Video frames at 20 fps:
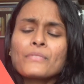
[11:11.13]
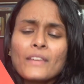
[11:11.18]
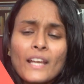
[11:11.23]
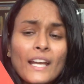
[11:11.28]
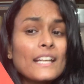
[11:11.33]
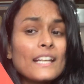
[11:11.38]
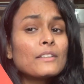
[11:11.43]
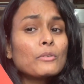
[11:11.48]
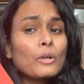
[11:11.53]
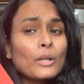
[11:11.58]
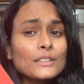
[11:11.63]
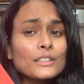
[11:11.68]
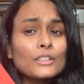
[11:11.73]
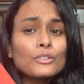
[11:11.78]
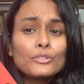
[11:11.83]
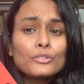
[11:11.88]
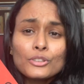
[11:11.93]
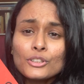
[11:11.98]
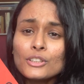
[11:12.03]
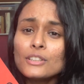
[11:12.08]
it was a
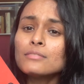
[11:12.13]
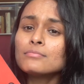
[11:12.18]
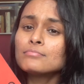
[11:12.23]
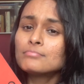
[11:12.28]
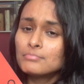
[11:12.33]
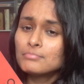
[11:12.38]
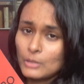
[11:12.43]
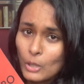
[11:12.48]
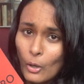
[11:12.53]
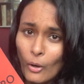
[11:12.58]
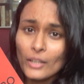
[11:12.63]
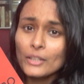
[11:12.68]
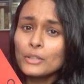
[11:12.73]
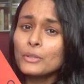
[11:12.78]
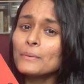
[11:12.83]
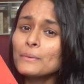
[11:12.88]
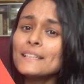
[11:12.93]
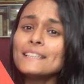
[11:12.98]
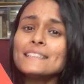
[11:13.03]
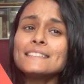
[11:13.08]
good plot
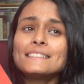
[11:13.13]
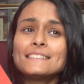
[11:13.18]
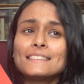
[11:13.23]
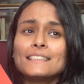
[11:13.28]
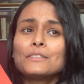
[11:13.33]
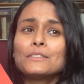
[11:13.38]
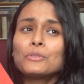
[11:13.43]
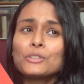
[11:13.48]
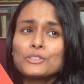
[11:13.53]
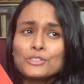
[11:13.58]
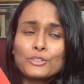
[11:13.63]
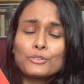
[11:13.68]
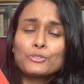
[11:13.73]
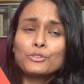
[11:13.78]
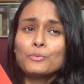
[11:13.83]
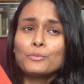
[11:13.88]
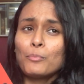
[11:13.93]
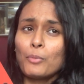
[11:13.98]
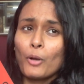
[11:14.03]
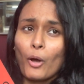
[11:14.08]
twist, it was a
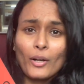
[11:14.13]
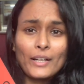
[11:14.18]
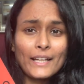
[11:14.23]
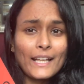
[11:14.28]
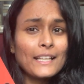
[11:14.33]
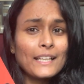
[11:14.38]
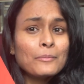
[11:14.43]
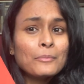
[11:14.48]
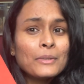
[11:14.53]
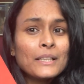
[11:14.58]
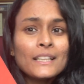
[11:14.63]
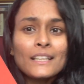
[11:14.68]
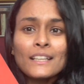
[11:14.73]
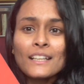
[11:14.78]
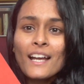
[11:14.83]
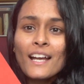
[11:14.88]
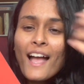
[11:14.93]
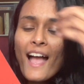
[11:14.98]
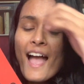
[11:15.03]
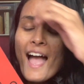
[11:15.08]
good plot element,
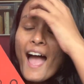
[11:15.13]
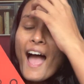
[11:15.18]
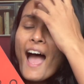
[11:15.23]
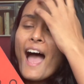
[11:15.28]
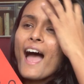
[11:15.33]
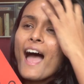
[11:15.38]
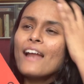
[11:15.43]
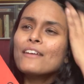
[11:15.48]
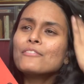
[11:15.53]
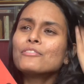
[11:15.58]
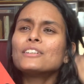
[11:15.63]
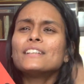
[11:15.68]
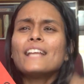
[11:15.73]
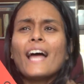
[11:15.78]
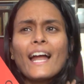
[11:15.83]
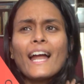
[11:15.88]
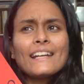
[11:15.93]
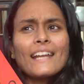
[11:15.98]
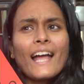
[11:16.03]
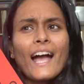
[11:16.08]
and for
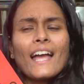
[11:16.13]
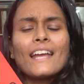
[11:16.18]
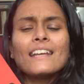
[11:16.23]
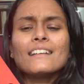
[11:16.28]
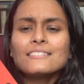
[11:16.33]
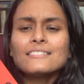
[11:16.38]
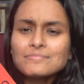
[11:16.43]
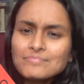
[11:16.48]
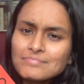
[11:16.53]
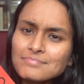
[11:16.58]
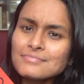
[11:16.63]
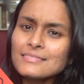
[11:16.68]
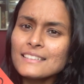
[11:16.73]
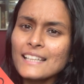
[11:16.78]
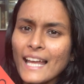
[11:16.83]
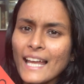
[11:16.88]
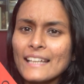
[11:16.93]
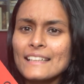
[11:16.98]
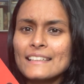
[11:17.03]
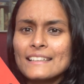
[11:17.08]
that I
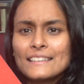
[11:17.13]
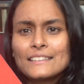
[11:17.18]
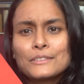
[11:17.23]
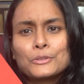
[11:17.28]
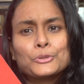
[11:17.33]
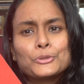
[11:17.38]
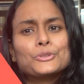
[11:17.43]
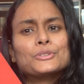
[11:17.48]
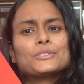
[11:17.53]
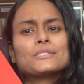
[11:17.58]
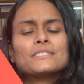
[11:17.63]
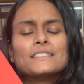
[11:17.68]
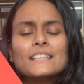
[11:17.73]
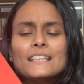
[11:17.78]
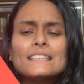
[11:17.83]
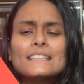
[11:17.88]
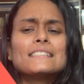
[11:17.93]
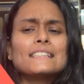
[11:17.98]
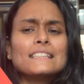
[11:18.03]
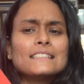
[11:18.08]
liked it. Good,
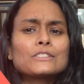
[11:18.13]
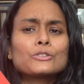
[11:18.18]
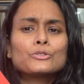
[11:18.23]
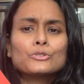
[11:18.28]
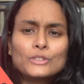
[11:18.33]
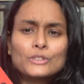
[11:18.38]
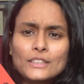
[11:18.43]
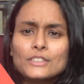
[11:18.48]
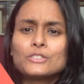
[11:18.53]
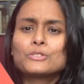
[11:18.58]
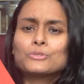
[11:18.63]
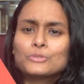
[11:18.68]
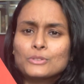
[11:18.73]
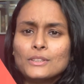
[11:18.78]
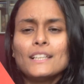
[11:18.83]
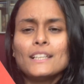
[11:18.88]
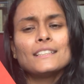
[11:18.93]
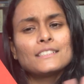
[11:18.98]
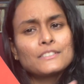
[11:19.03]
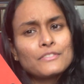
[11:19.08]
it's good,
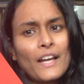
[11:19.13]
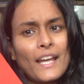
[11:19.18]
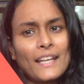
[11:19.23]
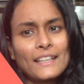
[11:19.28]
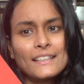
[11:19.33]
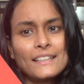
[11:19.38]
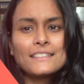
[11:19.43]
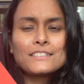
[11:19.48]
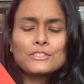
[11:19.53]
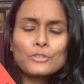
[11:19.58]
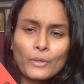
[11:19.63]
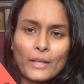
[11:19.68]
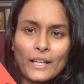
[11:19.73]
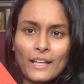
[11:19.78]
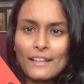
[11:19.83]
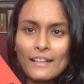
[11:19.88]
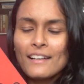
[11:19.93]
it's fine, it's okay.